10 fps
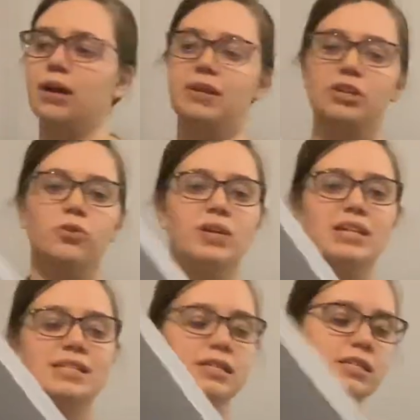
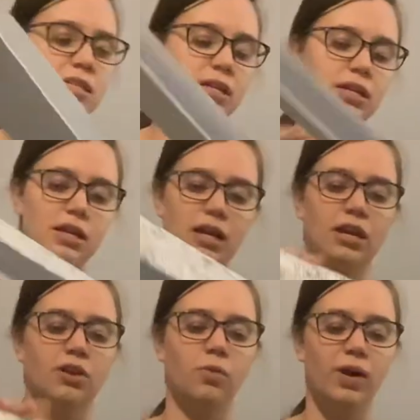increases
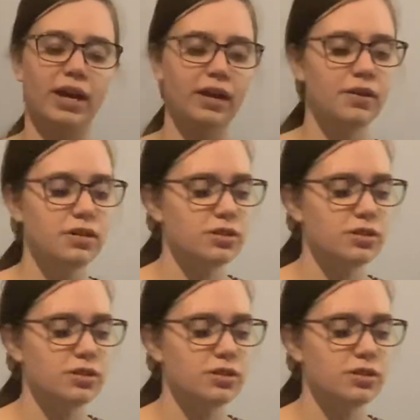in a way.